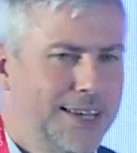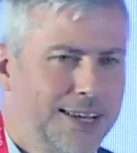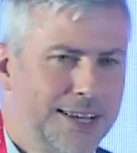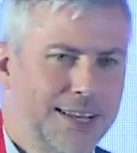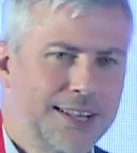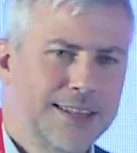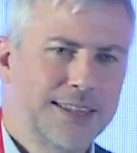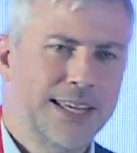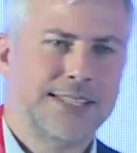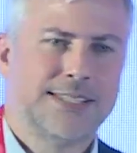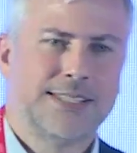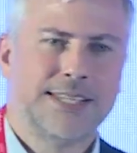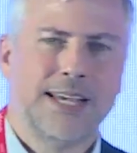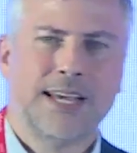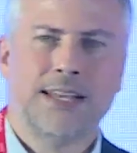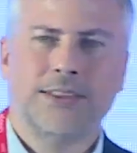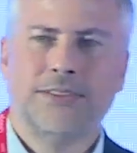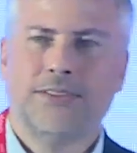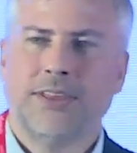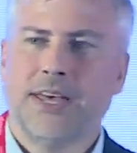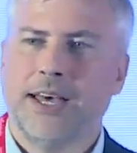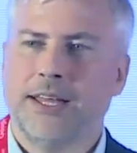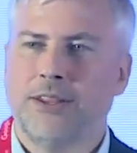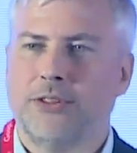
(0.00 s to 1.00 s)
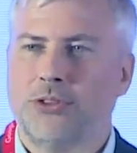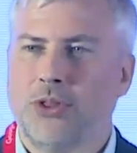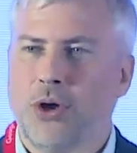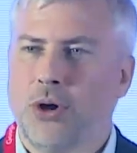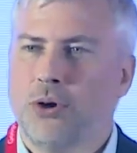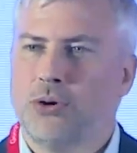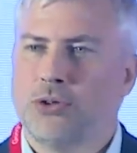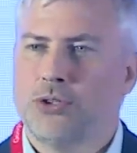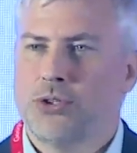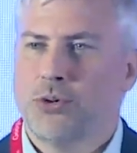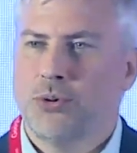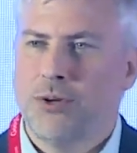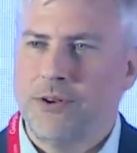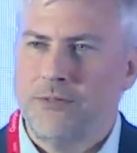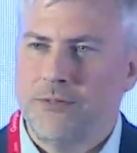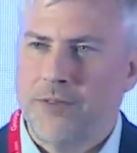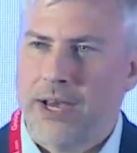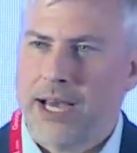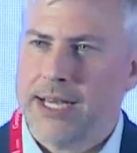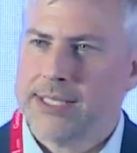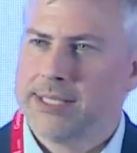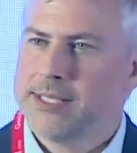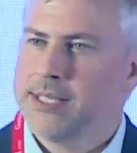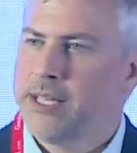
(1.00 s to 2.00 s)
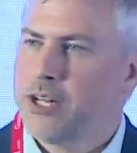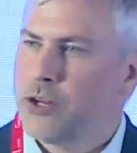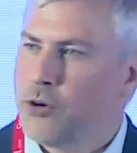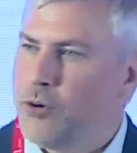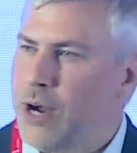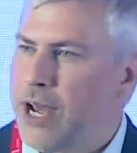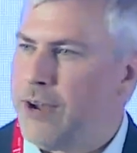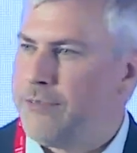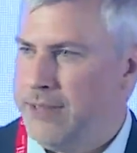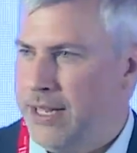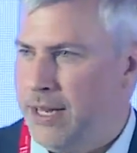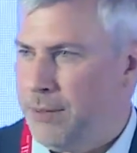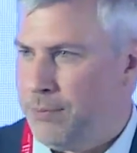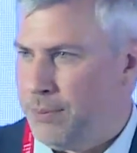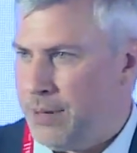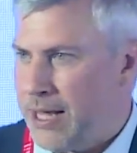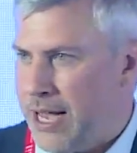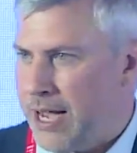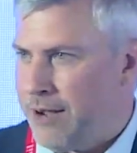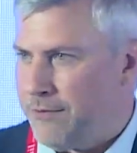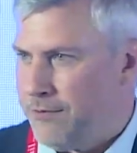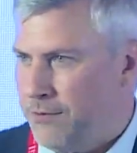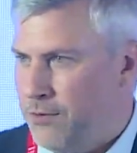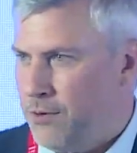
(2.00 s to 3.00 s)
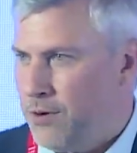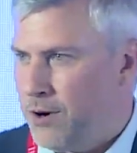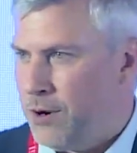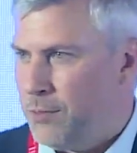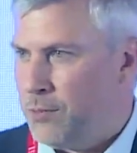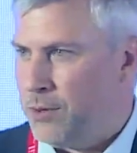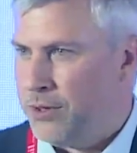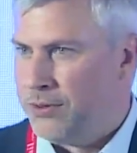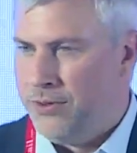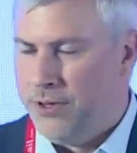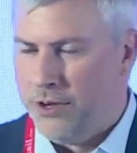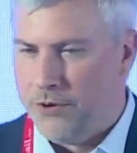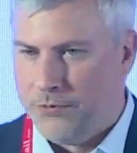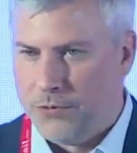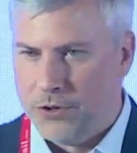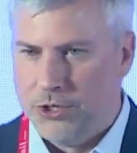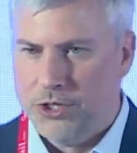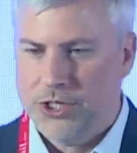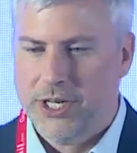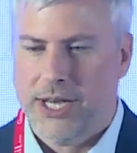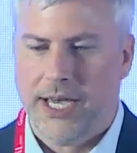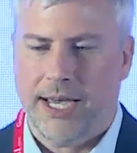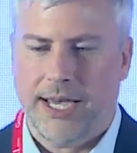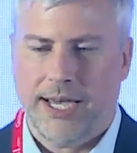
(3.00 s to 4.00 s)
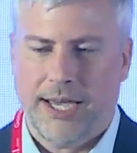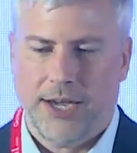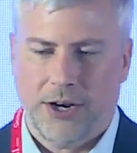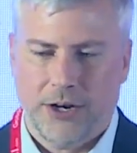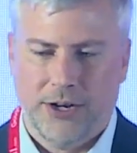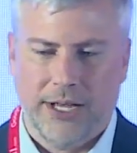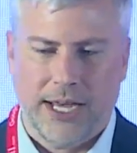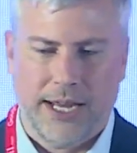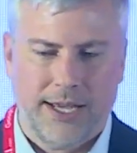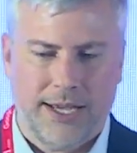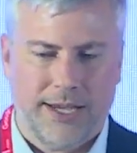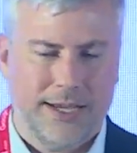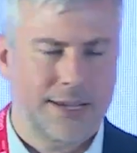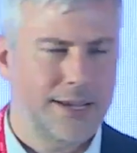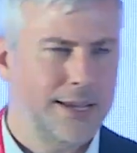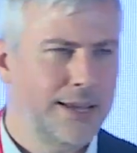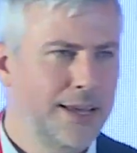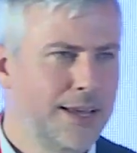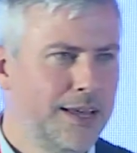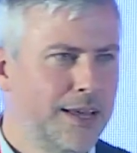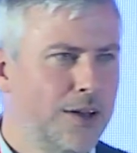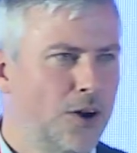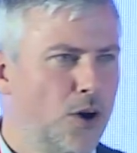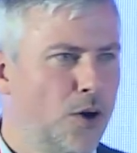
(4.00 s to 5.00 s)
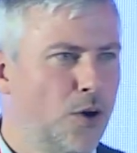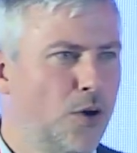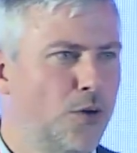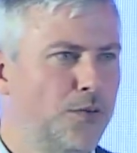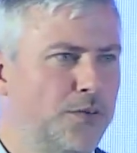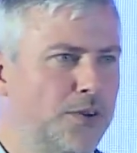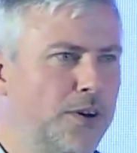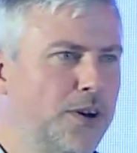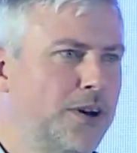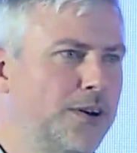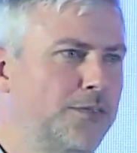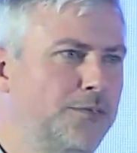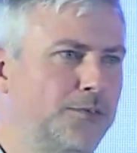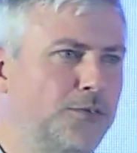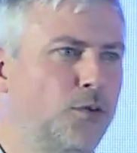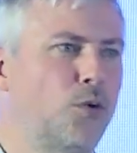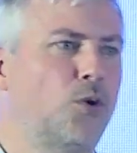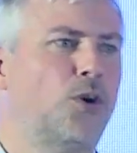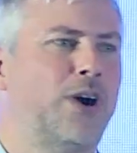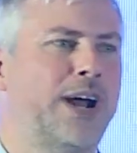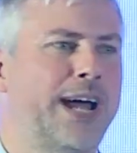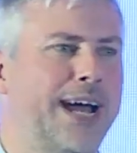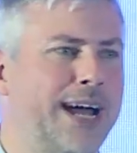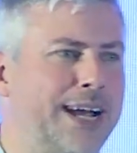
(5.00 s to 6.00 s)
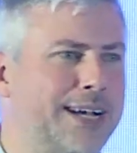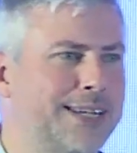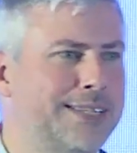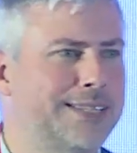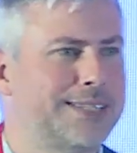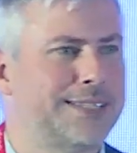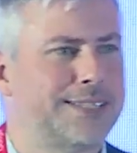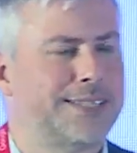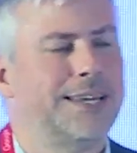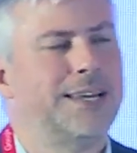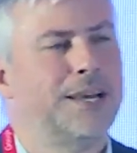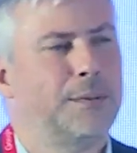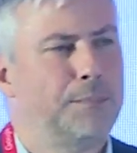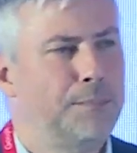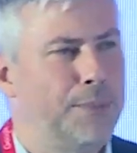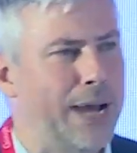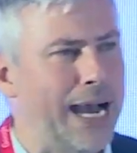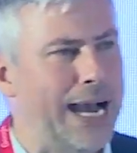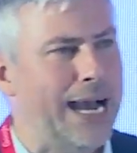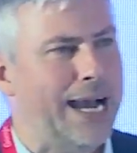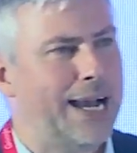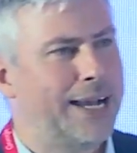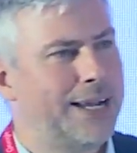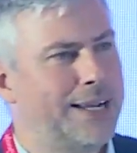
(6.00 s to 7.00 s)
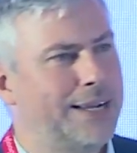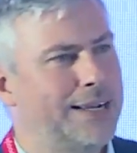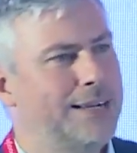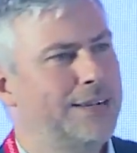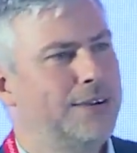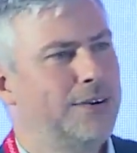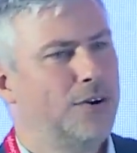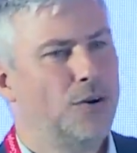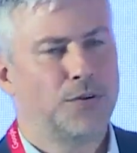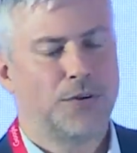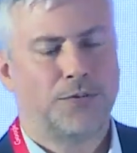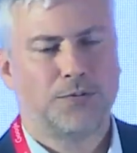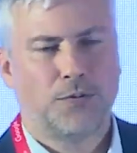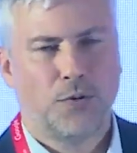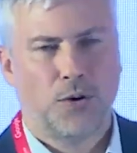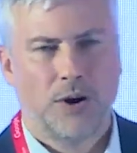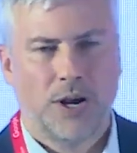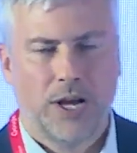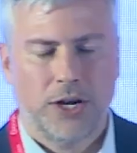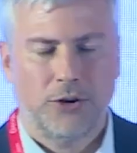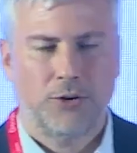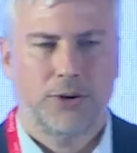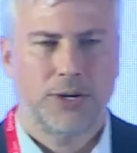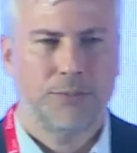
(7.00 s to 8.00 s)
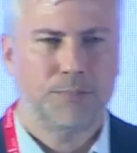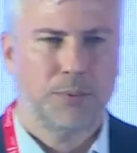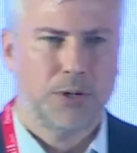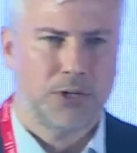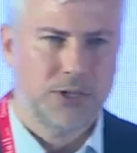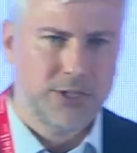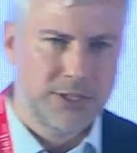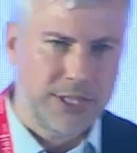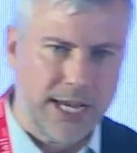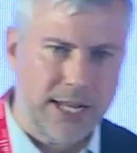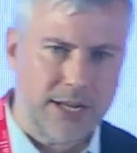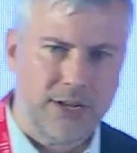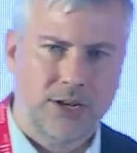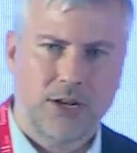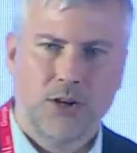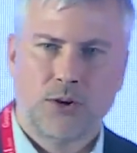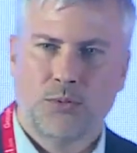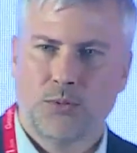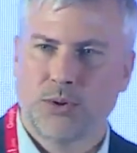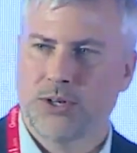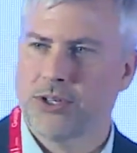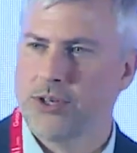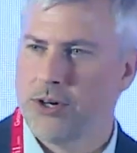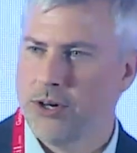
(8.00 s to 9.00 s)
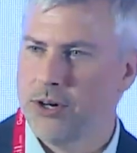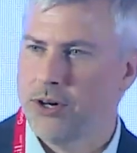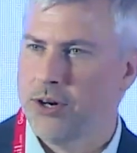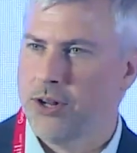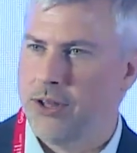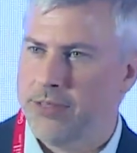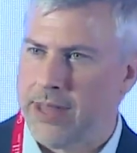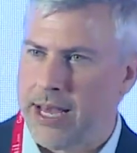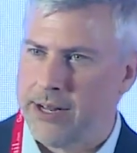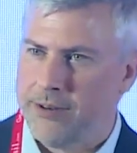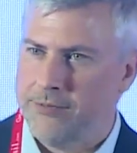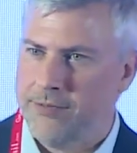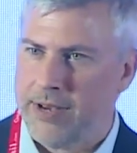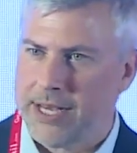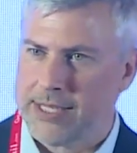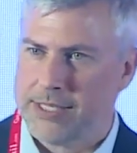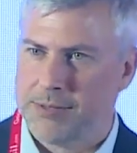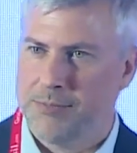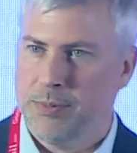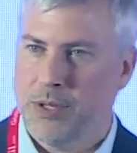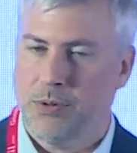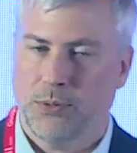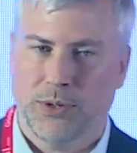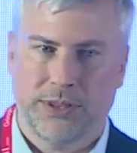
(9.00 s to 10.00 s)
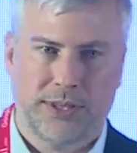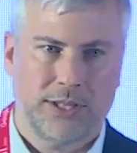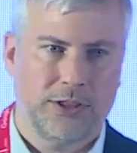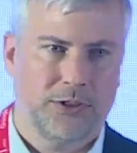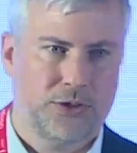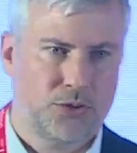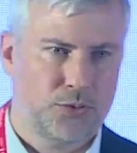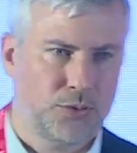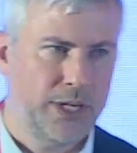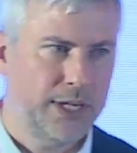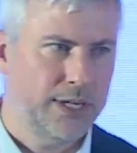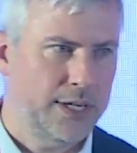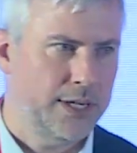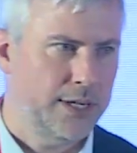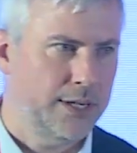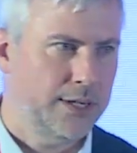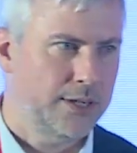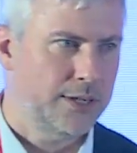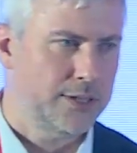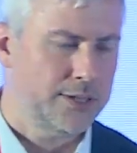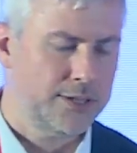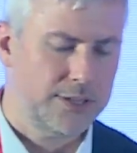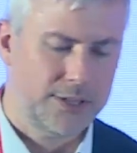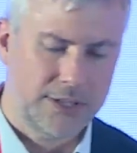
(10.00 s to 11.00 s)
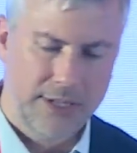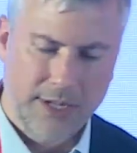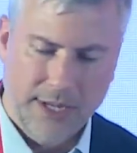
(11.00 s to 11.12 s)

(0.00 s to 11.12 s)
they said that those who invest in a graph data platform with Neo4j are getting over 4x back, over 400% return on that investment within 3 years.